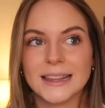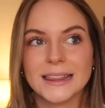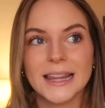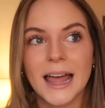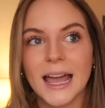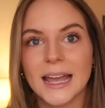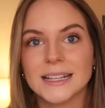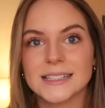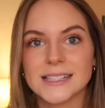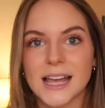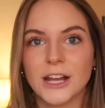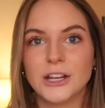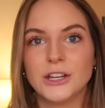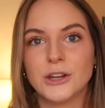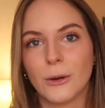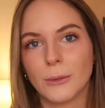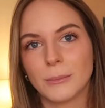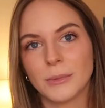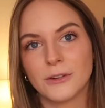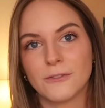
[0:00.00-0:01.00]
likes, I
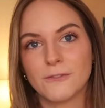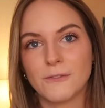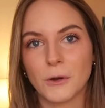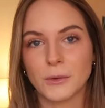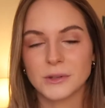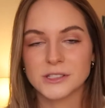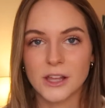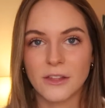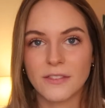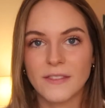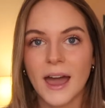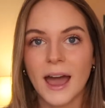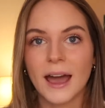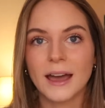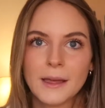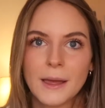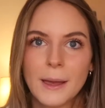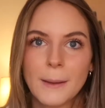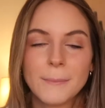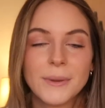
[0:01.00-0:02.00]
know I'm going to focus on
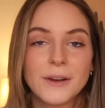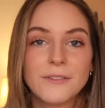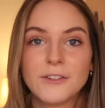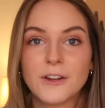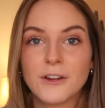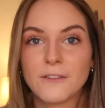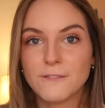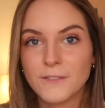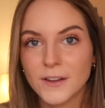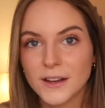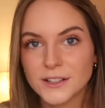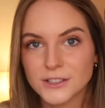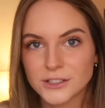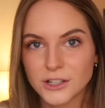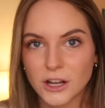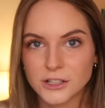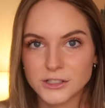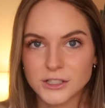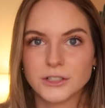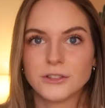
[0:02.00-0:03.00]
that. But if you're a fitness
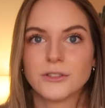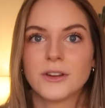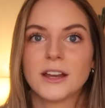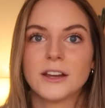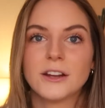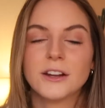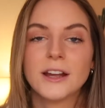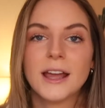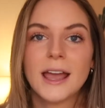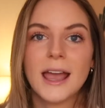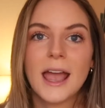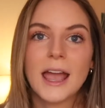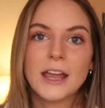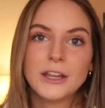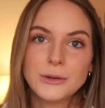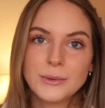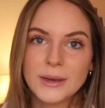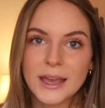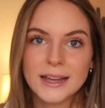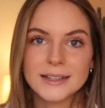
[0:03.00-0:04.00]
content creator and
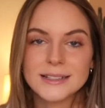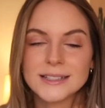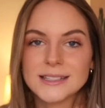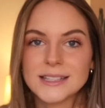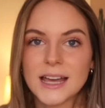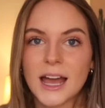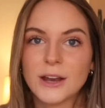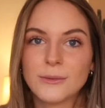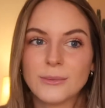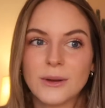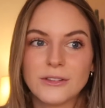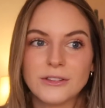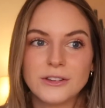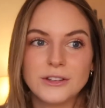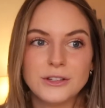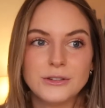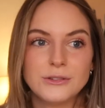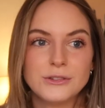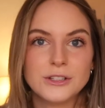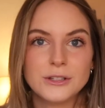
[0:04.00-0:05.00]
you can't decide whether
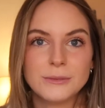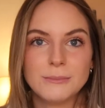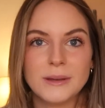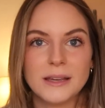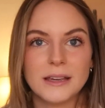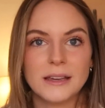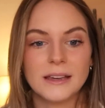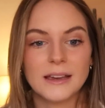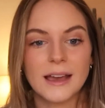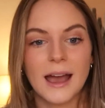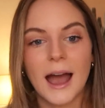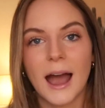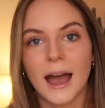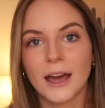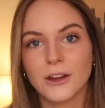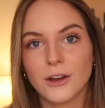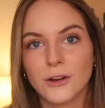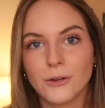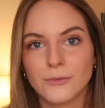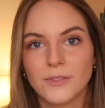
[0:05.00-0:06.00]
you should be
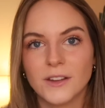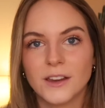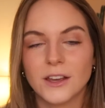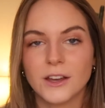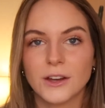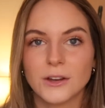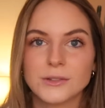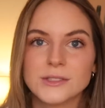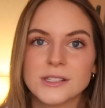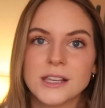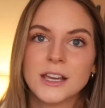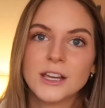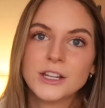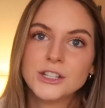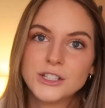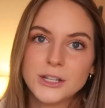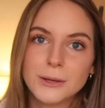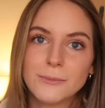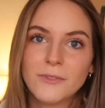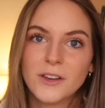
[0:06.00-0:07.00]
at home videos,
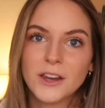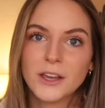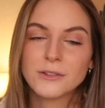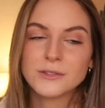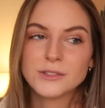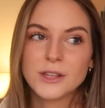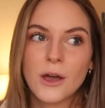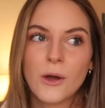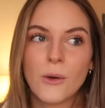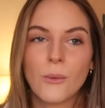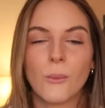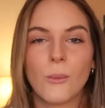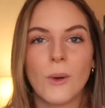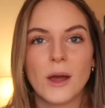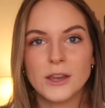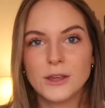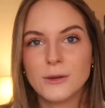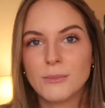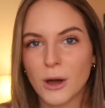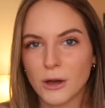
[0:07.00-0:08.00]
gym videos,
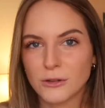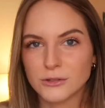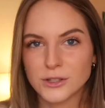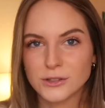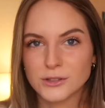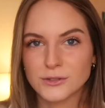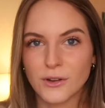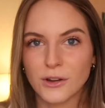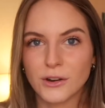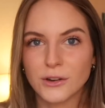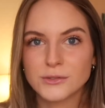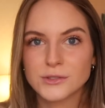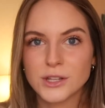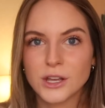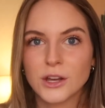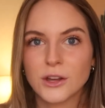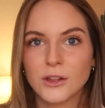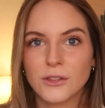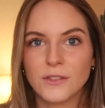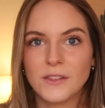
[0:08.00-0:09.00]
when you post those photos,
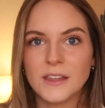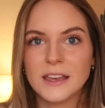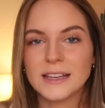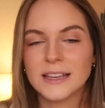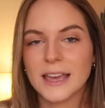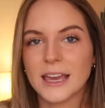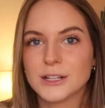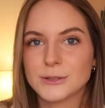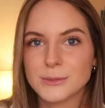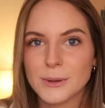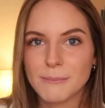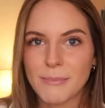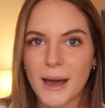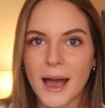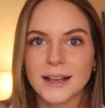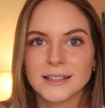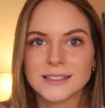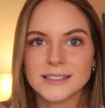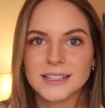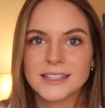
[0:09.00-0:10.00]
the engagement
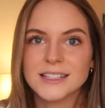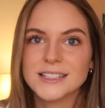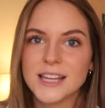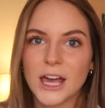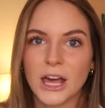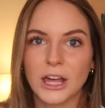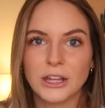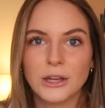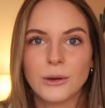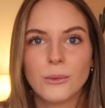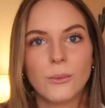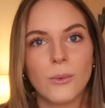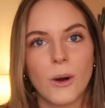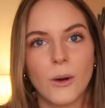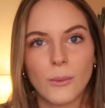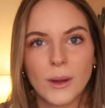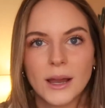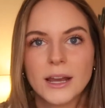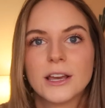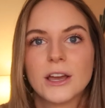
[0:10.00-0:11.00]
back is going to tell you
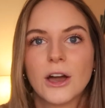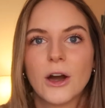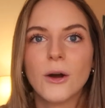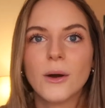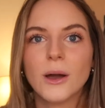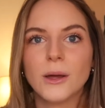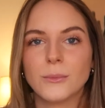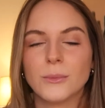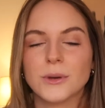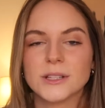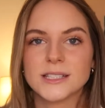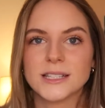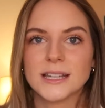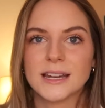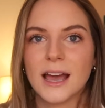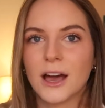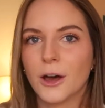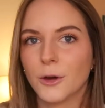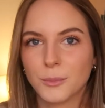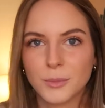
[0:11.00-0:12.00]
what way to go and what's going
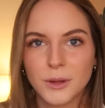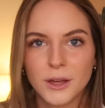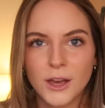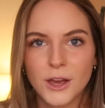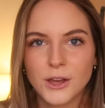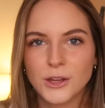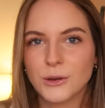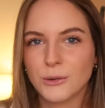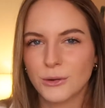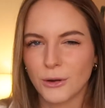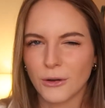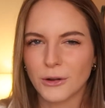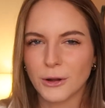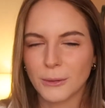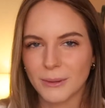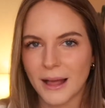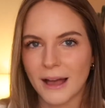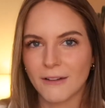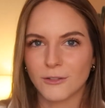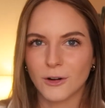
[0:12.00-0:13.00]
to help you grow your
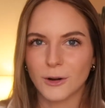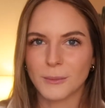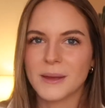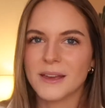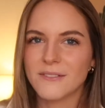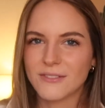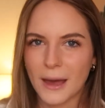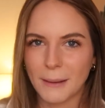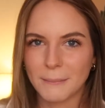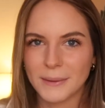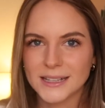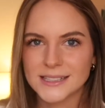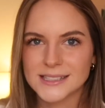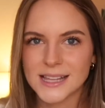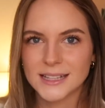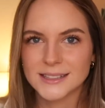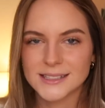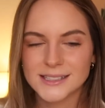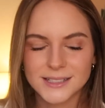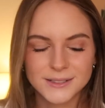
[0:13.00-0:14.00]
platform, if that makes
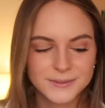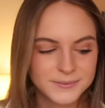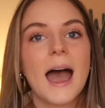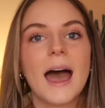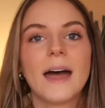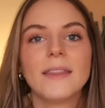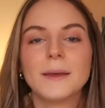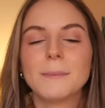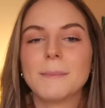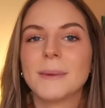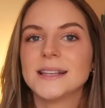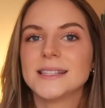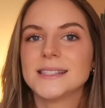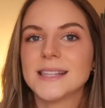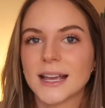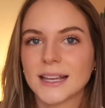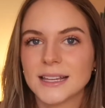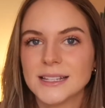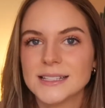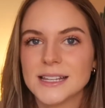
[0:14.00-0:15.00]
sense. And then my
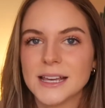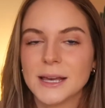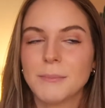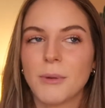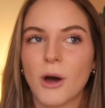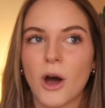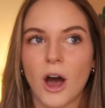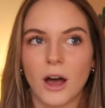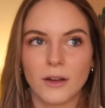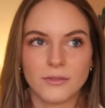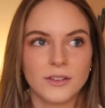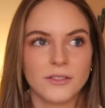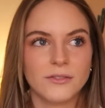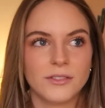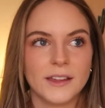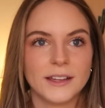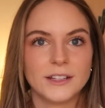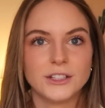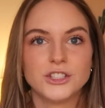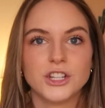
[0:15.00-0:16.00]
second tip off of
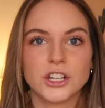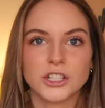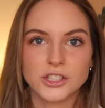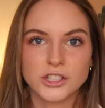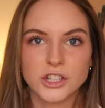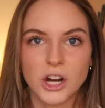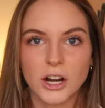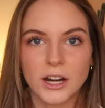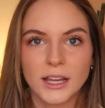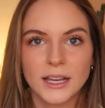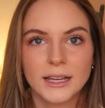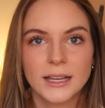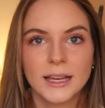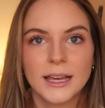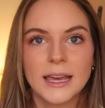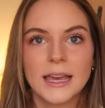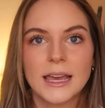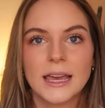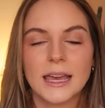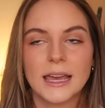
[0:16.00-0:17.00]
like just starting
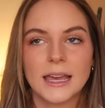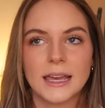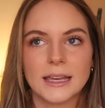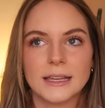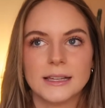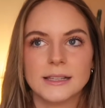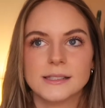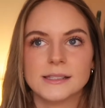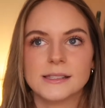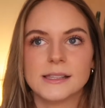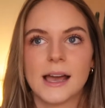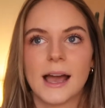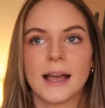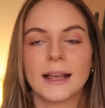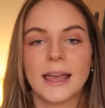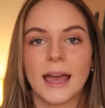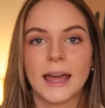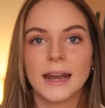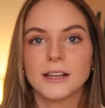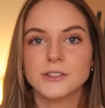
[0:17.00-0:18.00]
is,
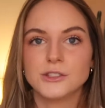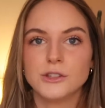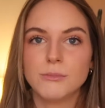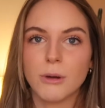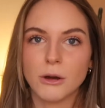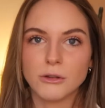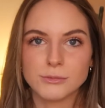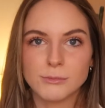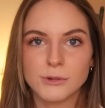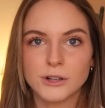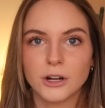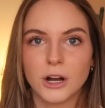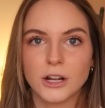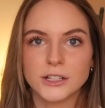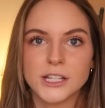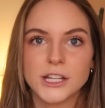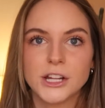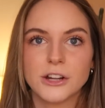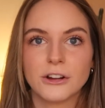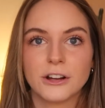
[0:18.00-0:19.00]
again, as you post more
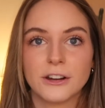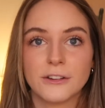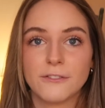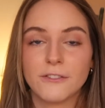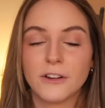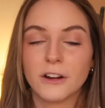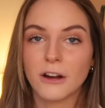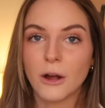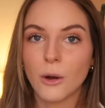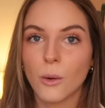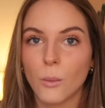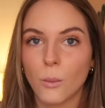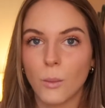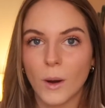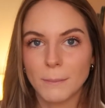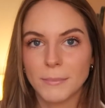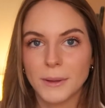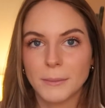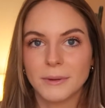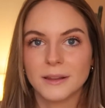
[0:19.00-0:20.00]
content, you're going to figure out
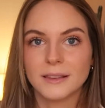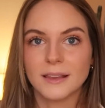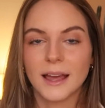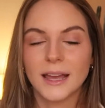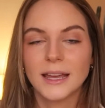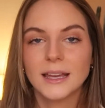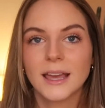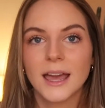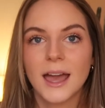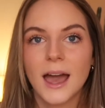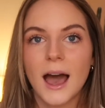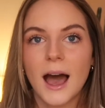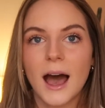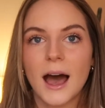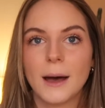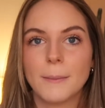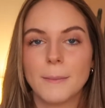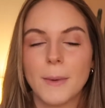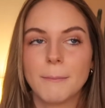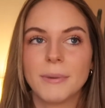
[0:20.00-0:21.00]
what people like,
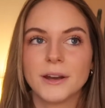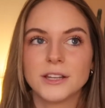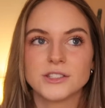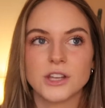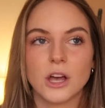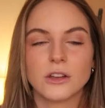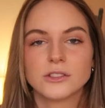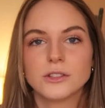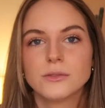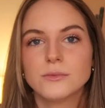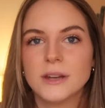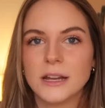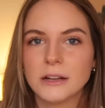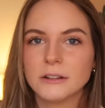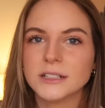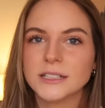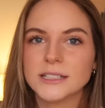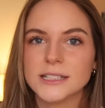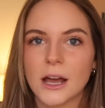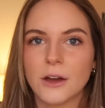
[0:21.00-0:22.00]
but it's also
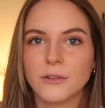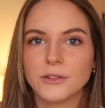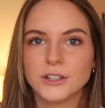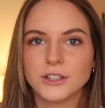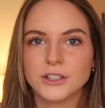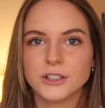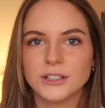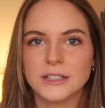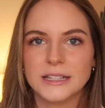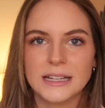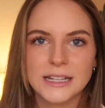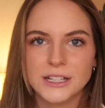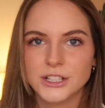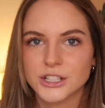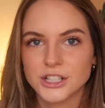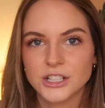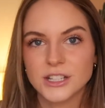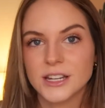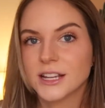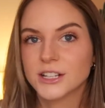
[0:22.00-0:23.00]
narrowing down your
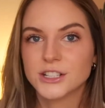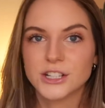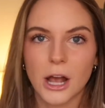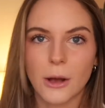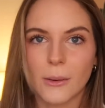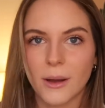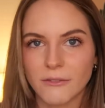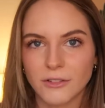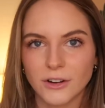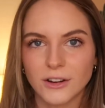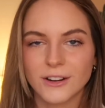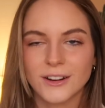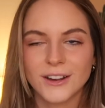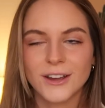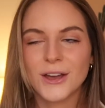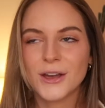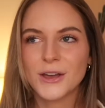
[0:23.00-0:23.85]
niche, however